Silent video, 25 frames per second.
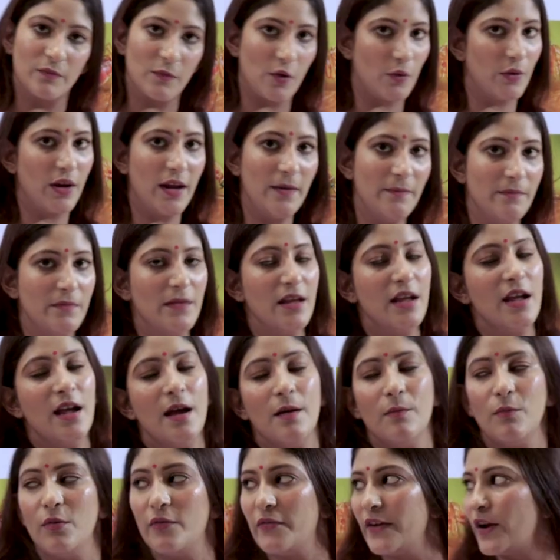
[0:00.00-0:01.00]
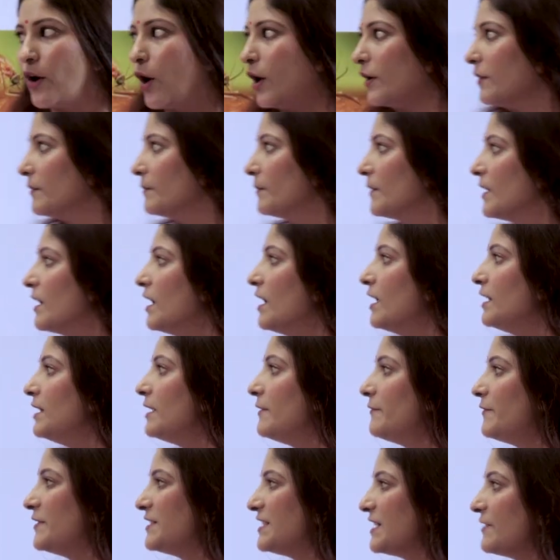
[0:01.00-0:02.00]
Okay, moving on.
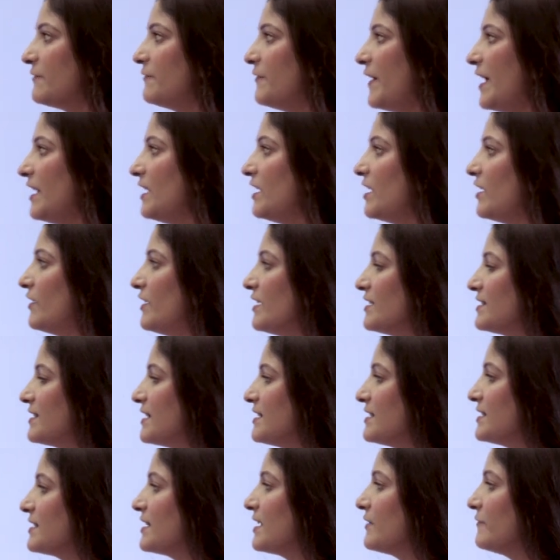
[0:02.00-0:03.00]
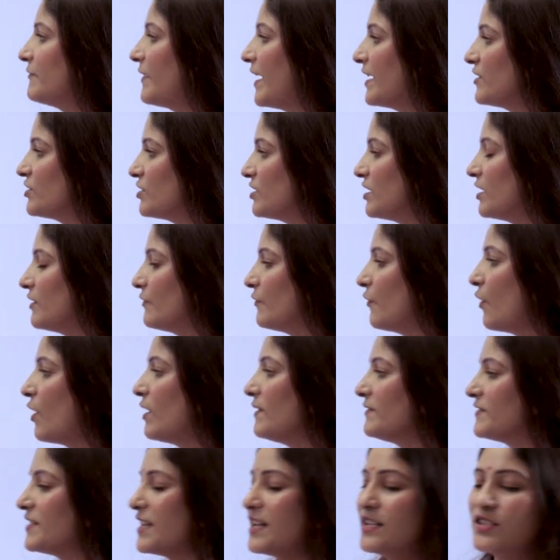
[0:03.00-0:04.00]
Lymphatic filariasis infection
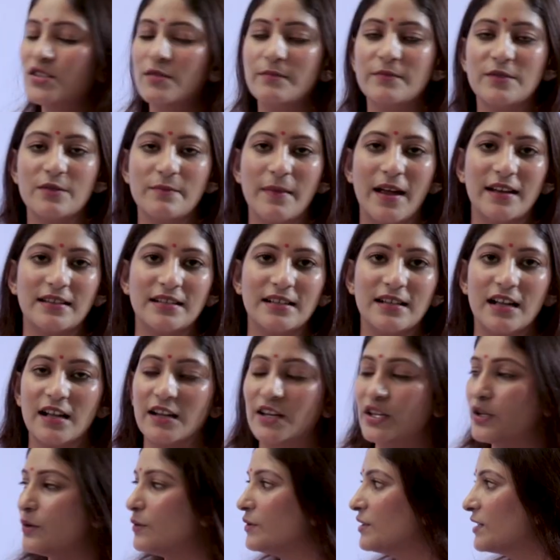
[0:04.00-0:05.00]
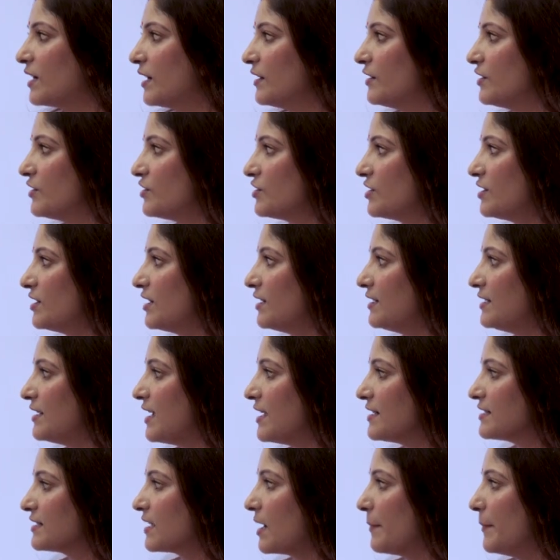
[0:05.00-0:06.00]
involves asymptomatic acute condition.
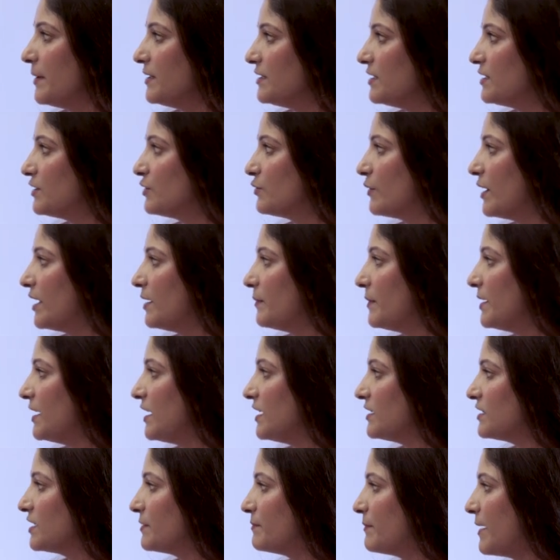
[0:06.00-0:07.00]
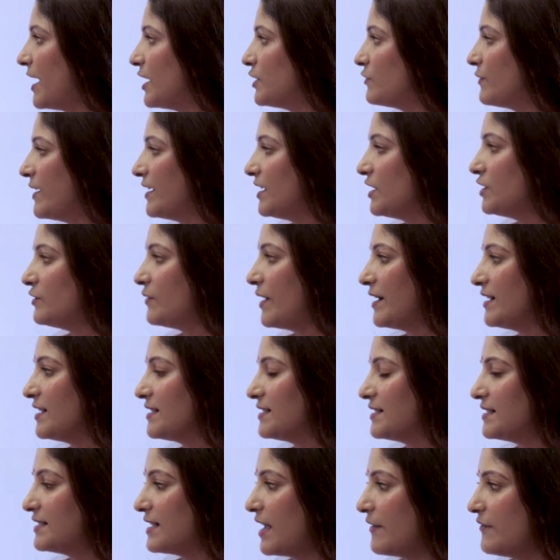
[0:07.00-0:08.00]
India is committed to eliminate it by
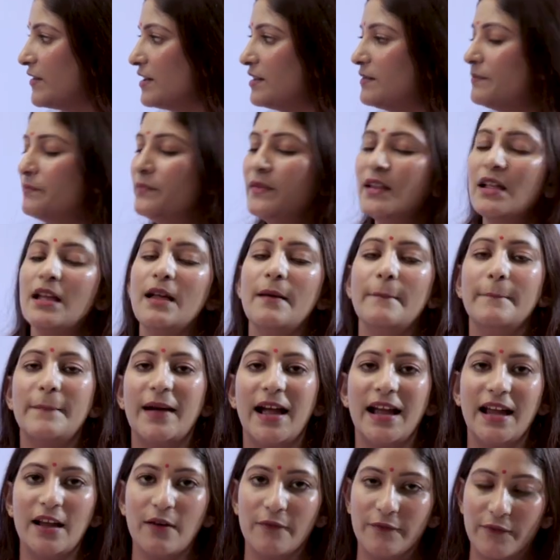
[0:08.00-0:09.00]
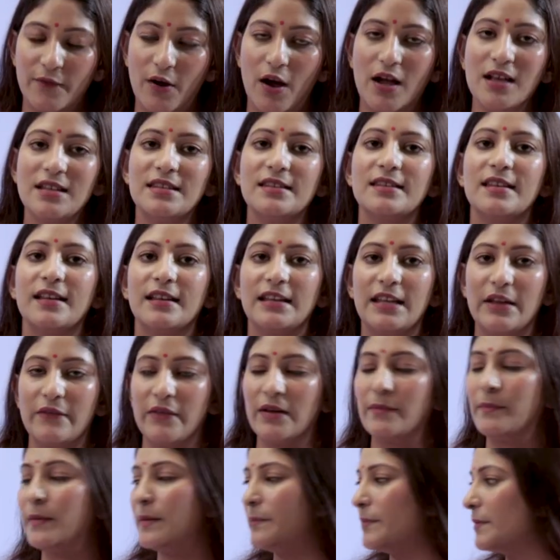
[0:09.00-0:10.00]
2027 by, of course,
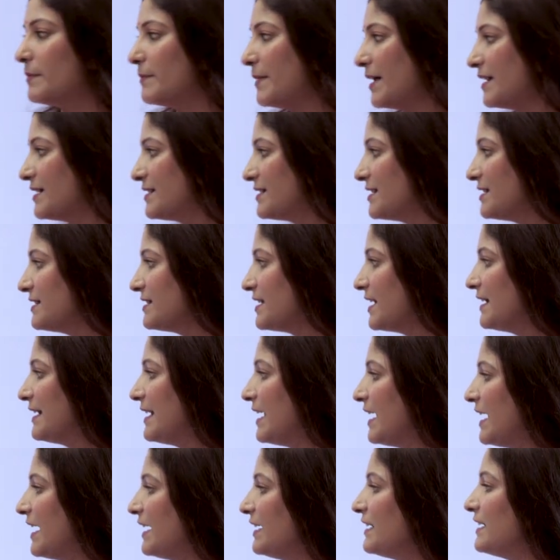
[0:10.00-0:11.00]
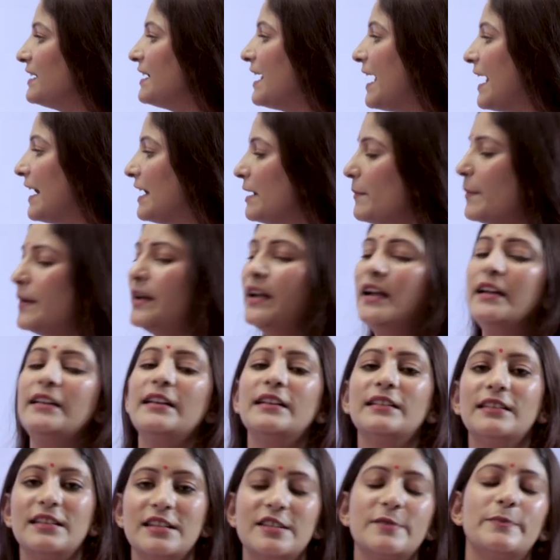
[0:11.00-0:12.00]
giving people medicines and aid in
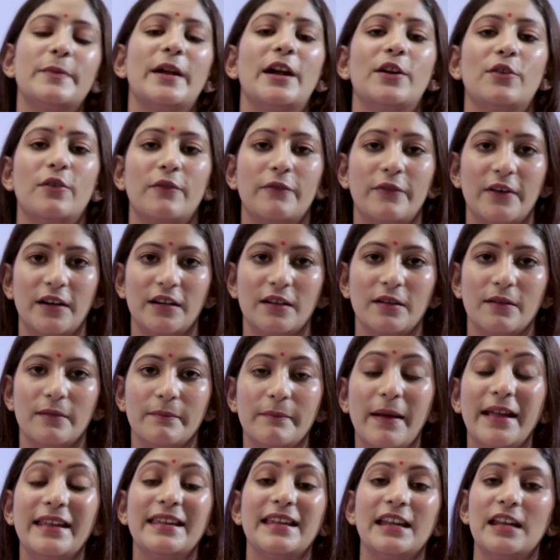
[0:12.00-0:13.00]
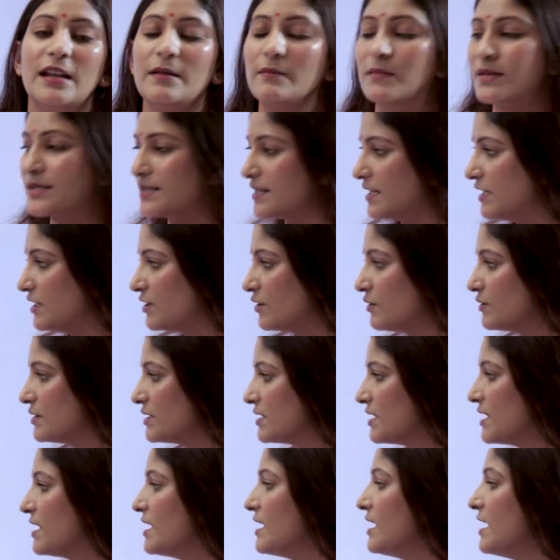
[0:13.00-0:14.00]
eliminating the spread of it by killing
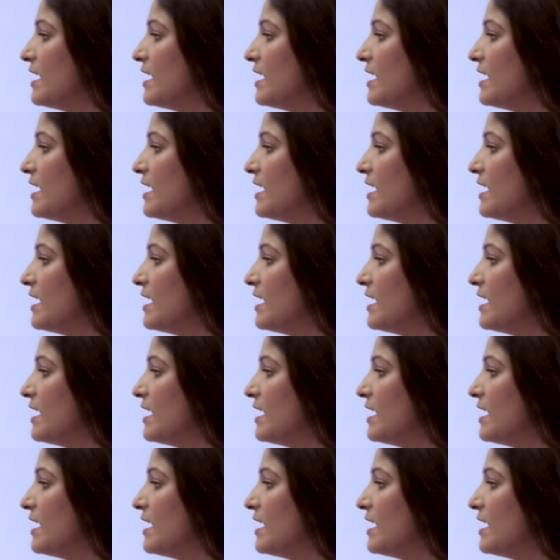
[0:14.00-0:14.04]
mosquitoes.